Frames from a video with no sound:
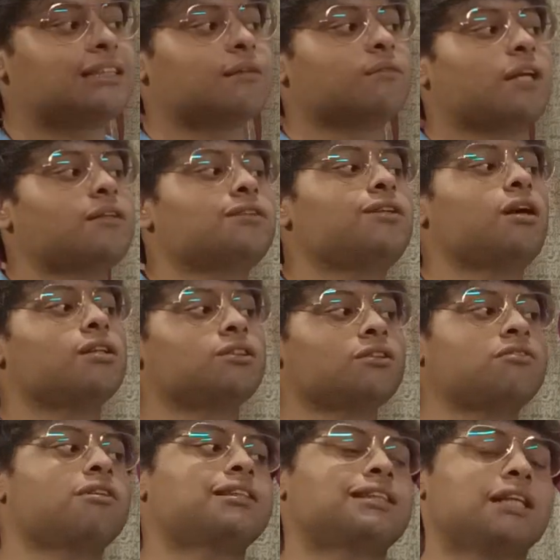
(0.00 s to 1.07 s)
Sometimes we
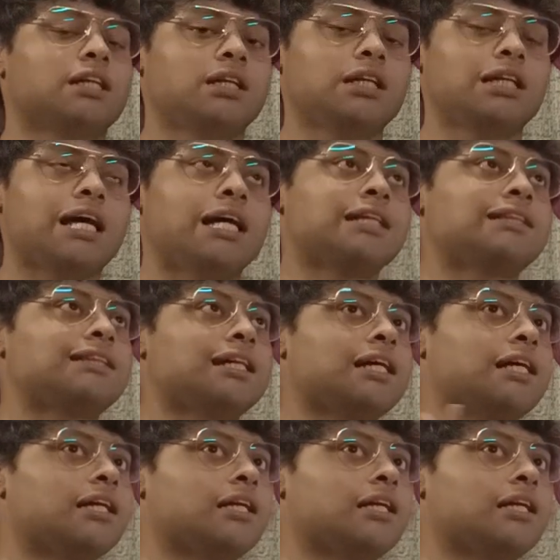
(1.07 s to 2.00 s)
also translate it as